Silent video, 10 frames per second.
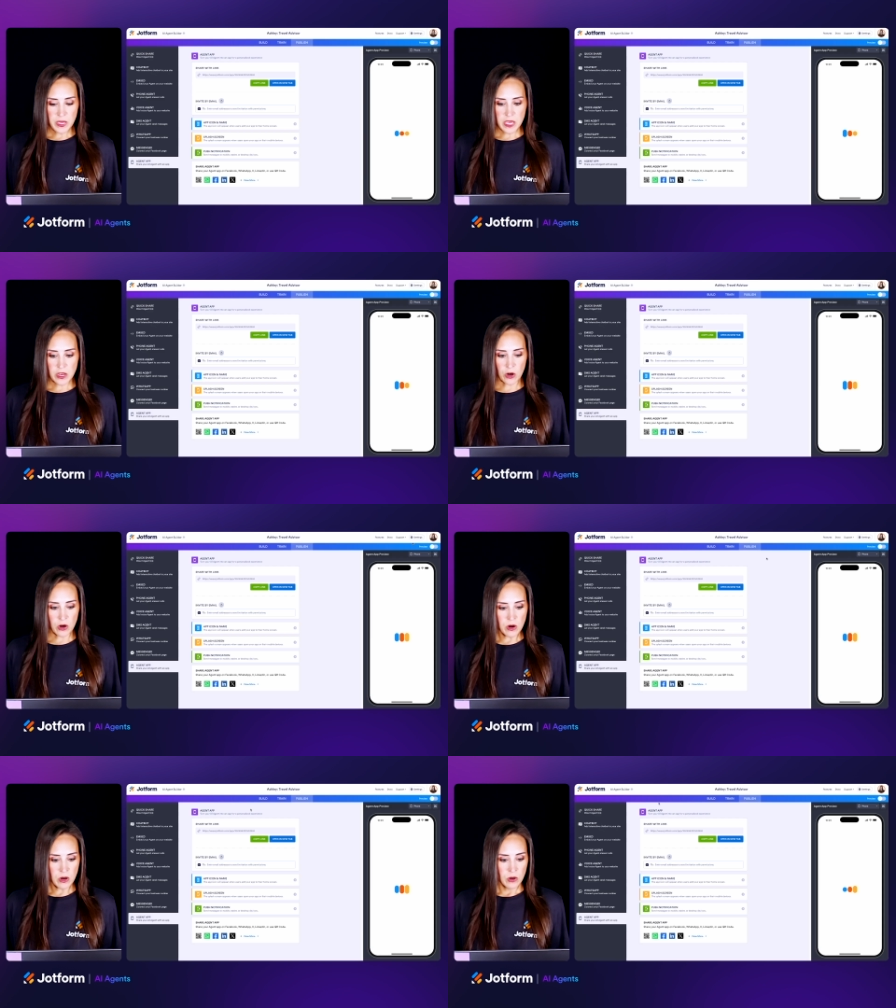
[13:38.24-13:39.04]
up
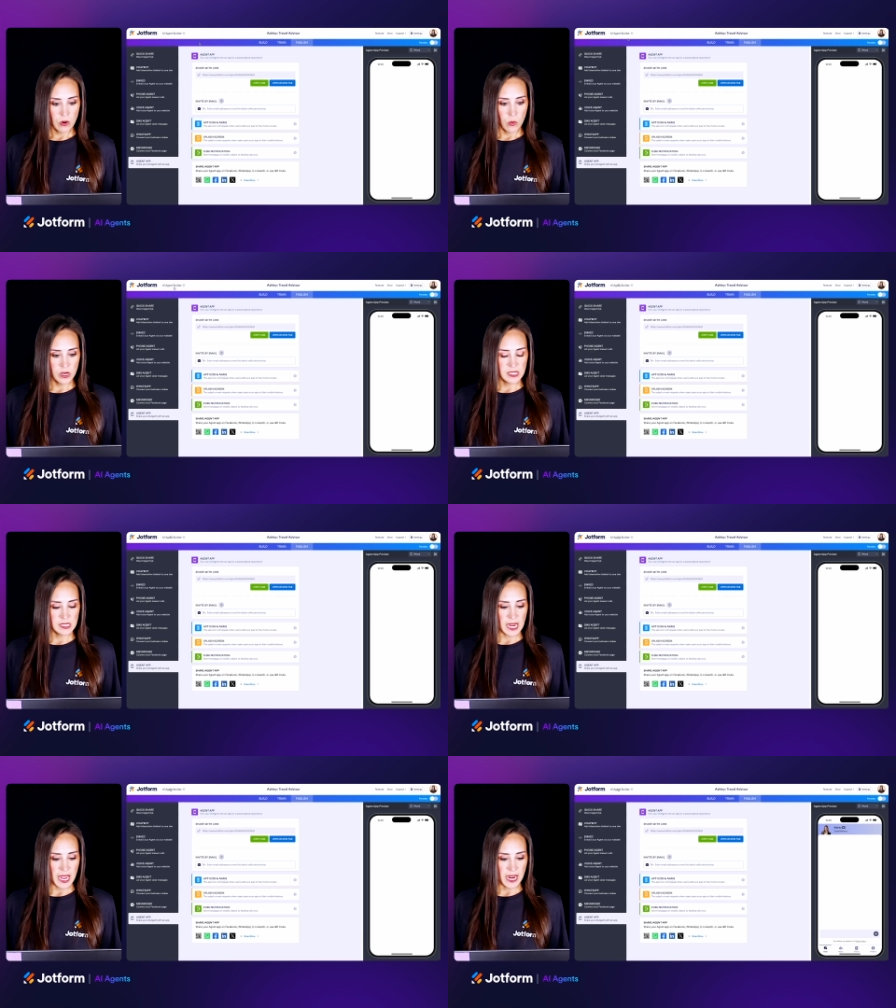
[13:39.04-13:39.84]
here where it
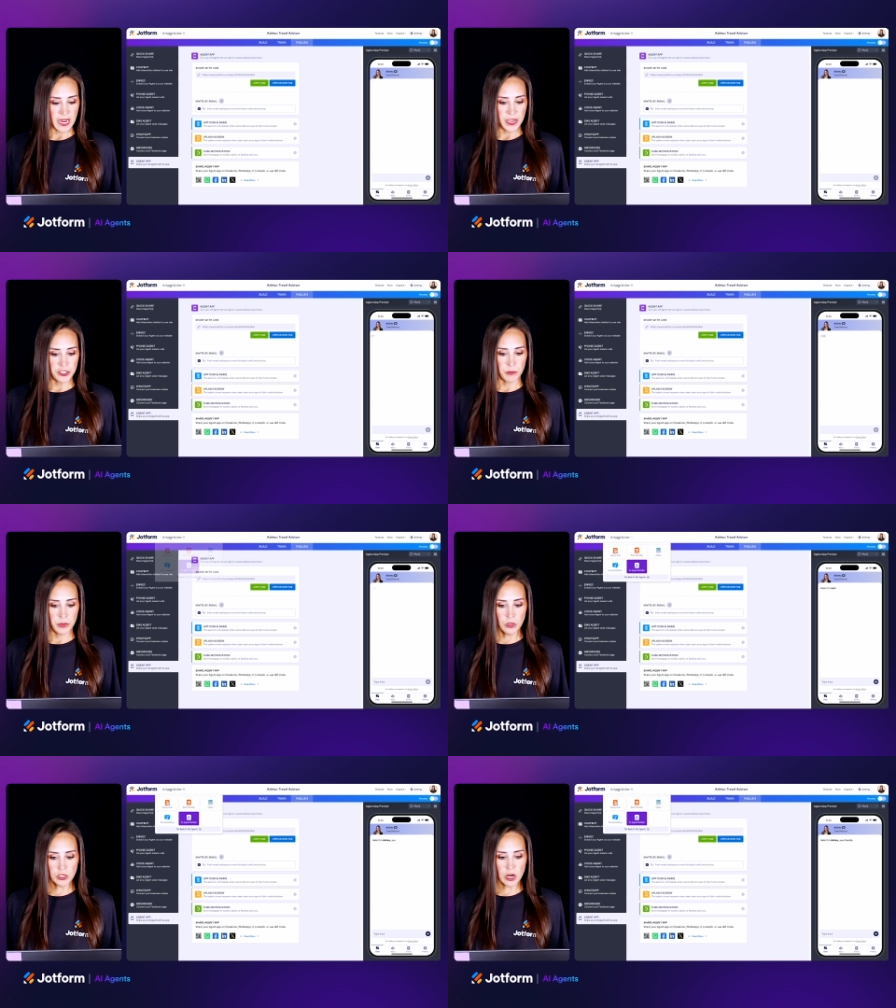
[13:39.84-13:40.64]
says AI
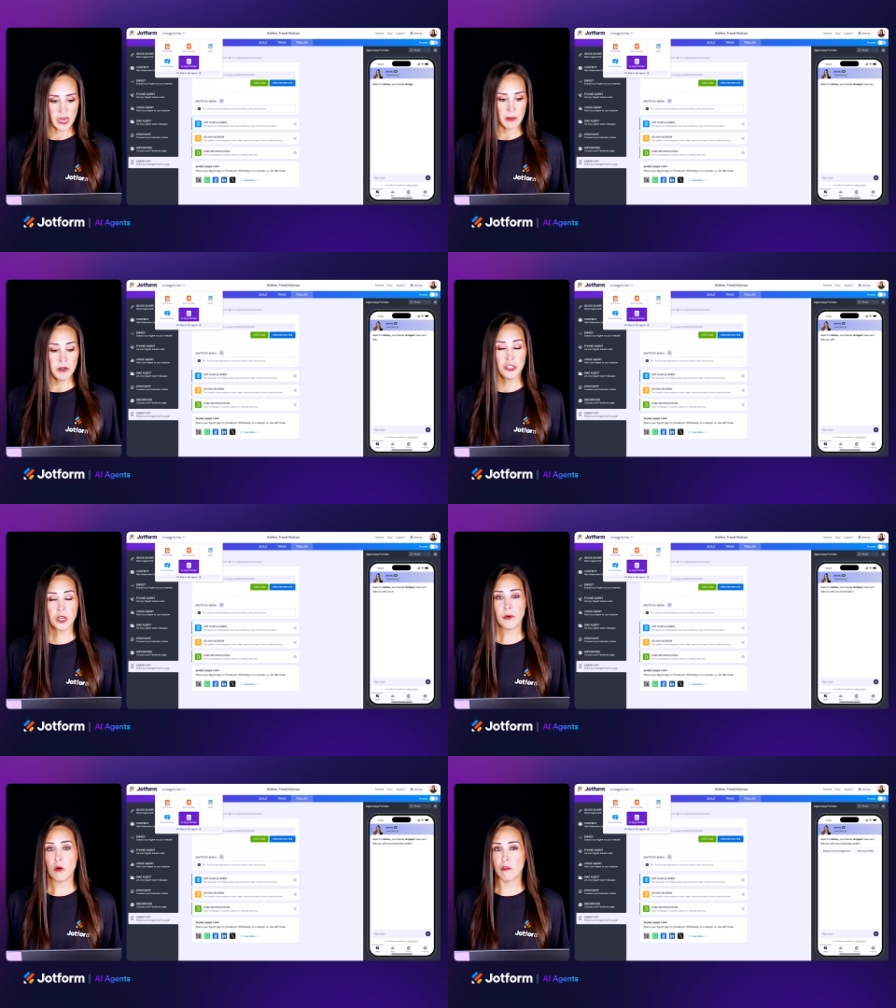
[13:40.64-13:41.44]
Agent Builder and I'm gonna
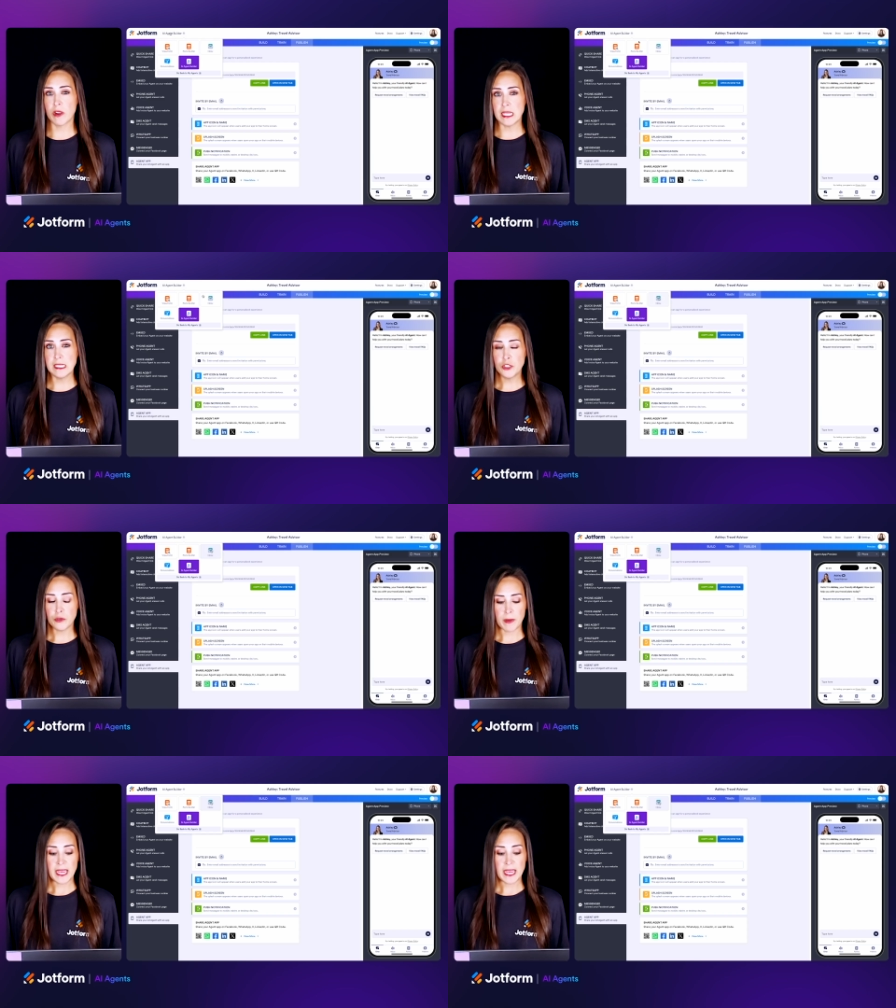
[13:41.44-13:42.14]
jump over into